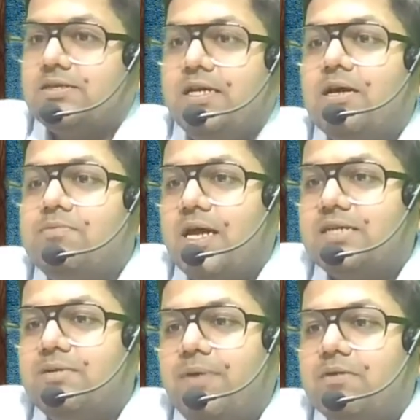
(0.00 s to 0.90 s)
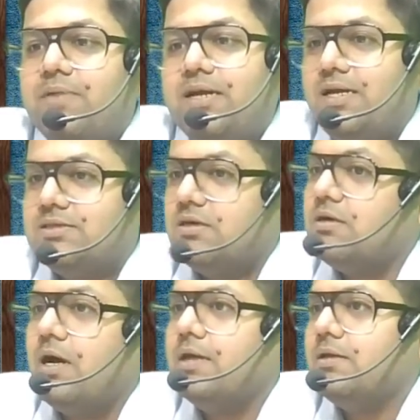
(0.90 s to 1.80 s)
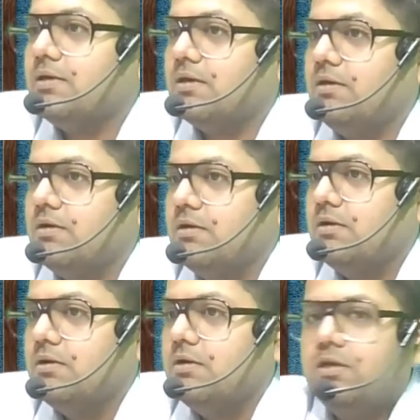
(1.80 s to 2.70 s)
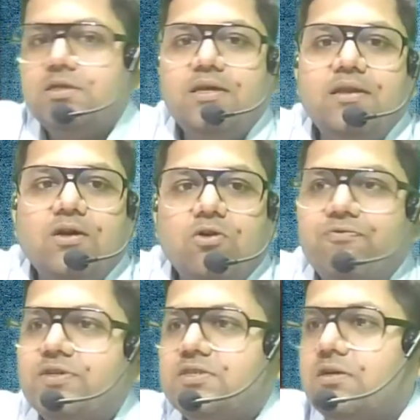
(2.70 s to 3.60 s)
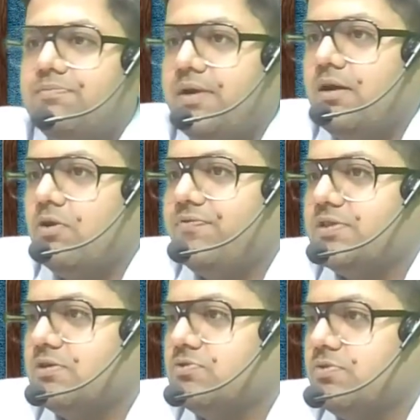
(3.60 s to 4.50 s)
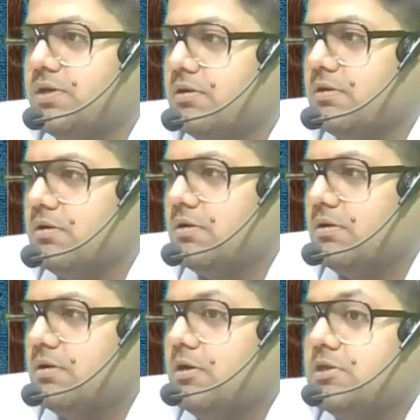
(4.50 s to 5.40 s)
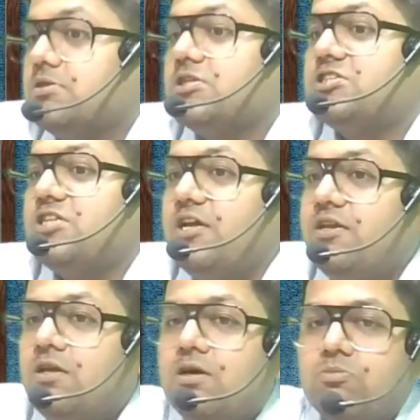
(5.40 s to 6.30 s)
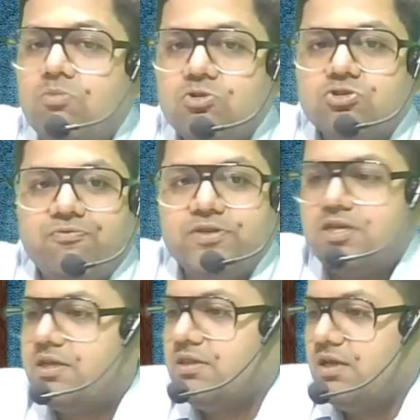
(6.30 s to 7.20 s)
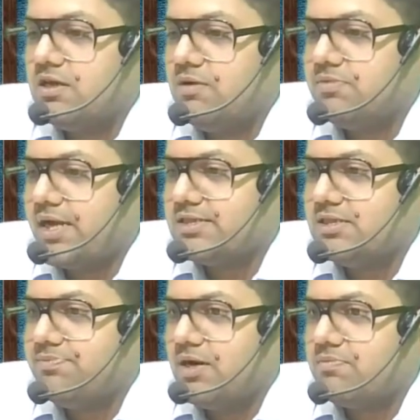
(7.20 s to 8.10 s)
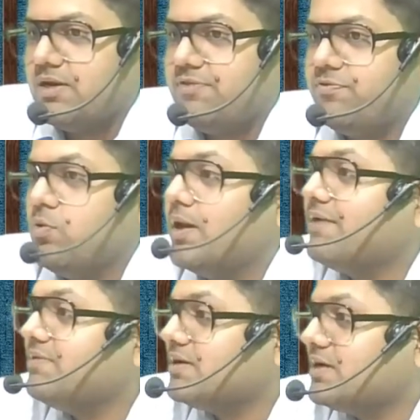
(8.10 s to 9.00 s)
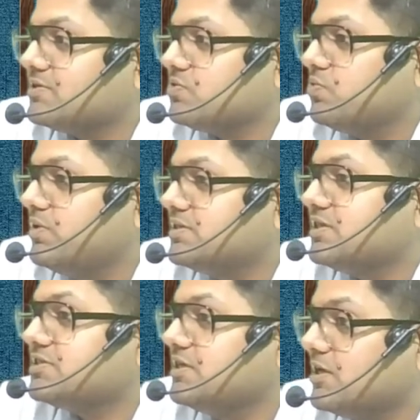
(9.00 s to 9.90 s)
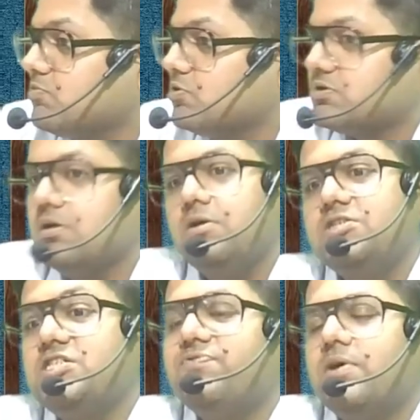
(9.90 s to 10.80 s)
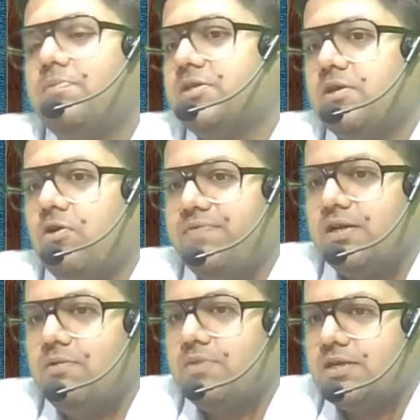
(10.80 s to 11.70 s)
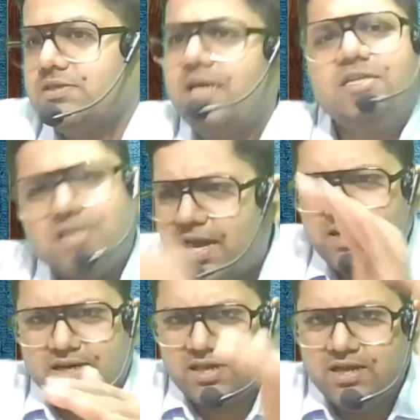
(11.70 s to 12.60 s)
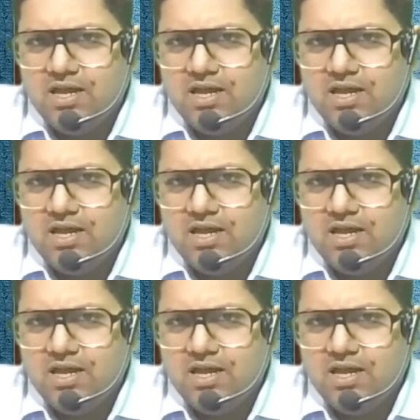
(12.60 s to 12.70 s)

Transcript: Income Tax Department has a hierarchy: senior officer, middle officer, junior. The senior most officer in the income tax department, if you are ever asked who is the senior most, Chief Commissioner of Income Tax. Then it's a hierarchy.